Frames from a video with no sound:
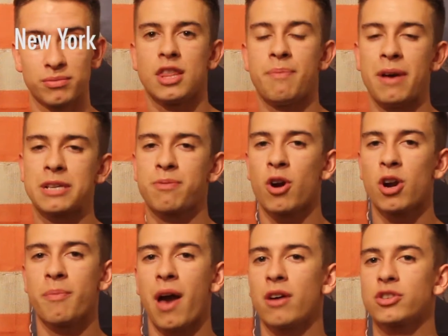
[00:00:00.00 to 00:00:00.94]
The best part
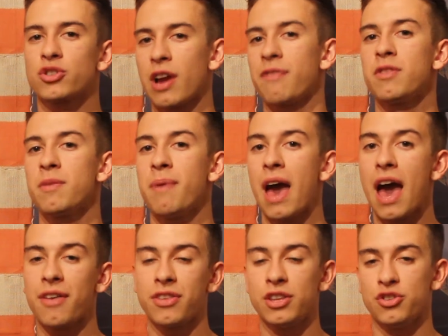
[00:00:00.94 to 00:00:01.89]
about Stray from the
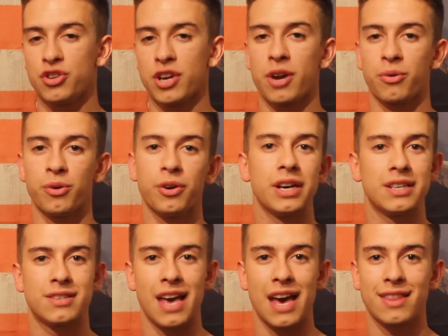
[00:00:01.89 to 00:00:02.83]
Path in general
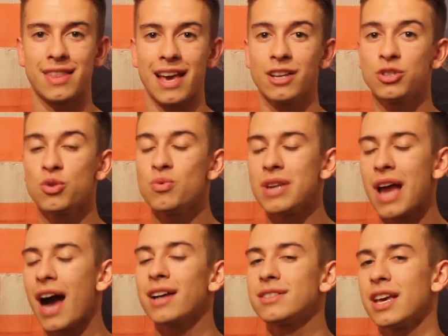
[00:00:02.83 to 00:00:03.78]
is that they do
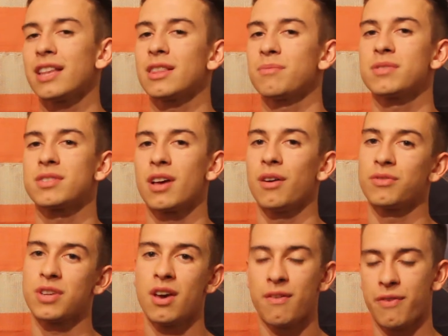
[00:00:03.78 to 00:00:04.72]
not take themselves
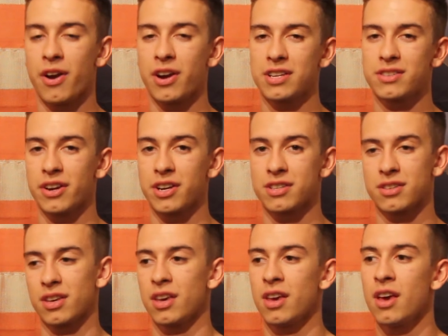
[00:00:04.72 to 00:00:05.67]
very
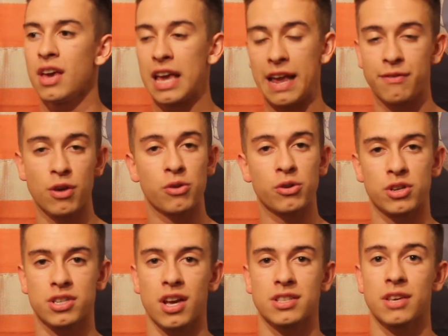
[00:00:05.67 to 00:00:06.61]
seriously. Even though they're
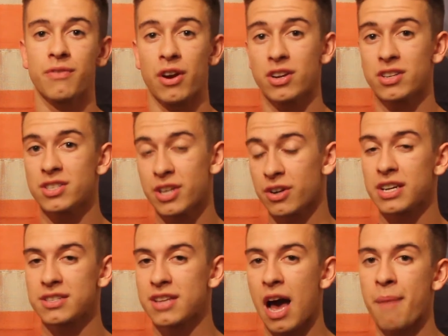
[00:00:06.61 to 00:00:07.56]
discussing very
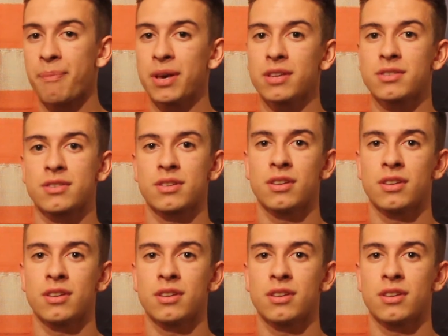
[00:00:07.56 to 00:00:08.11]
serious topics,